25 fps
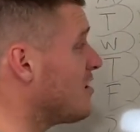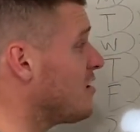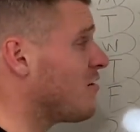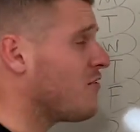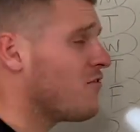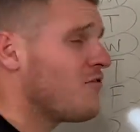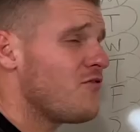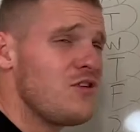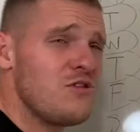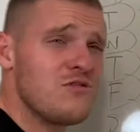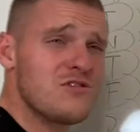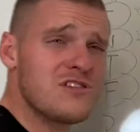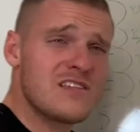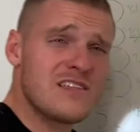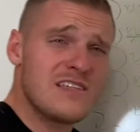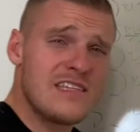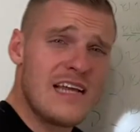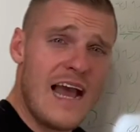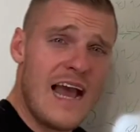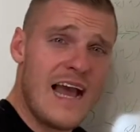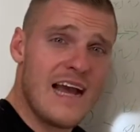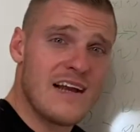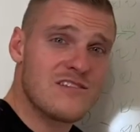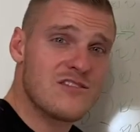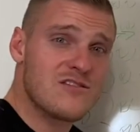a few
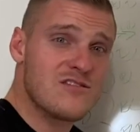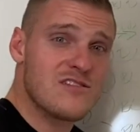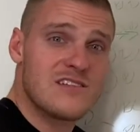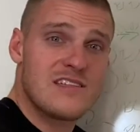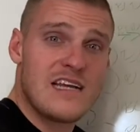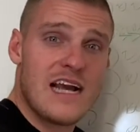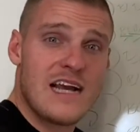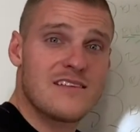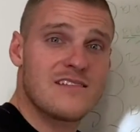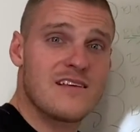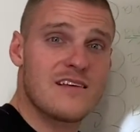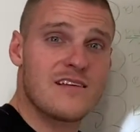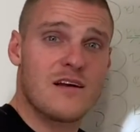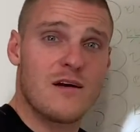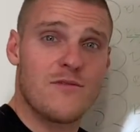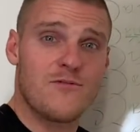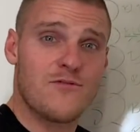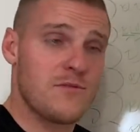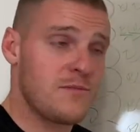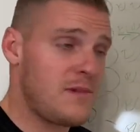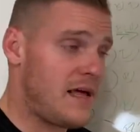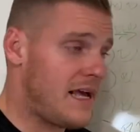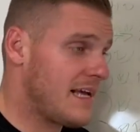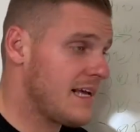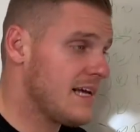snacks. Your snacks could come
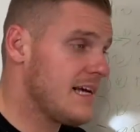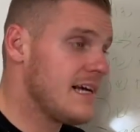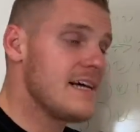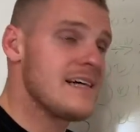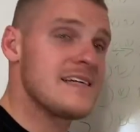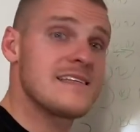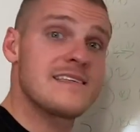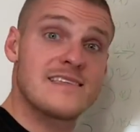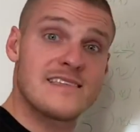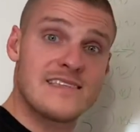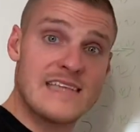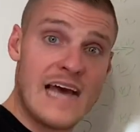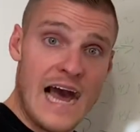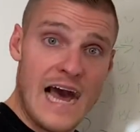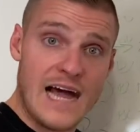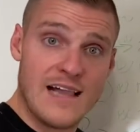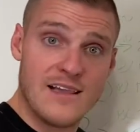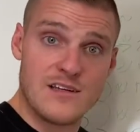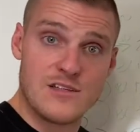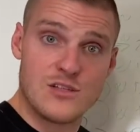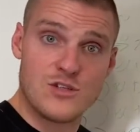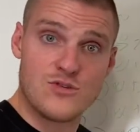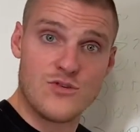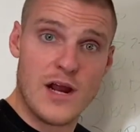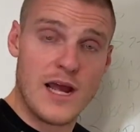from like
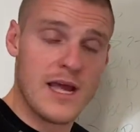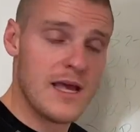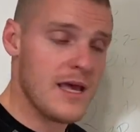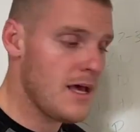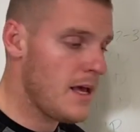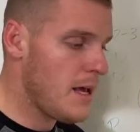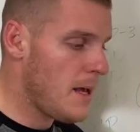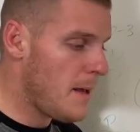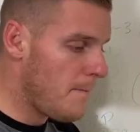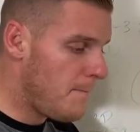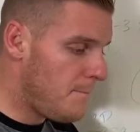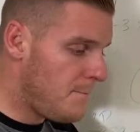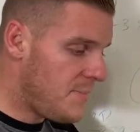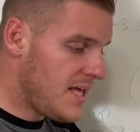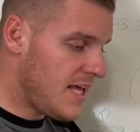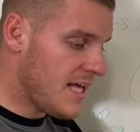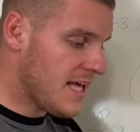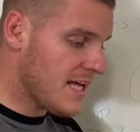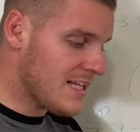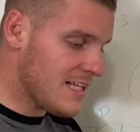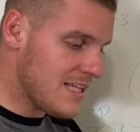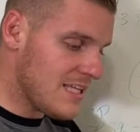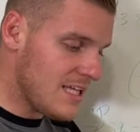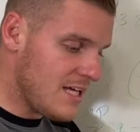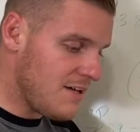salads, right?
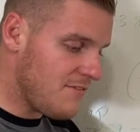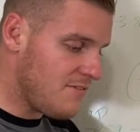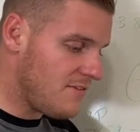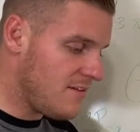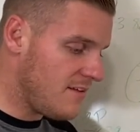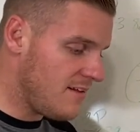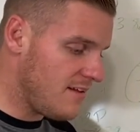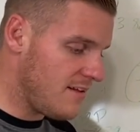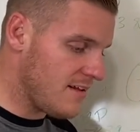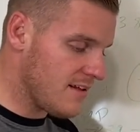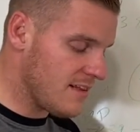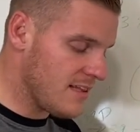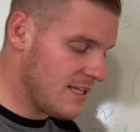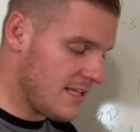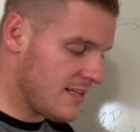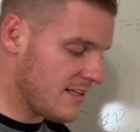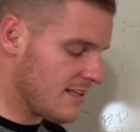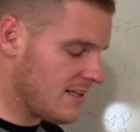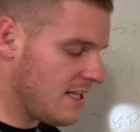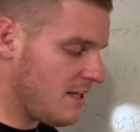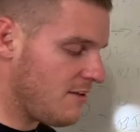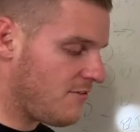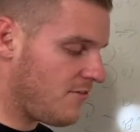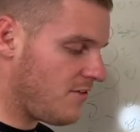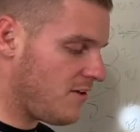Big,
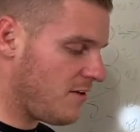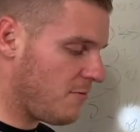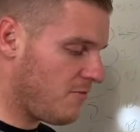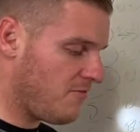leafy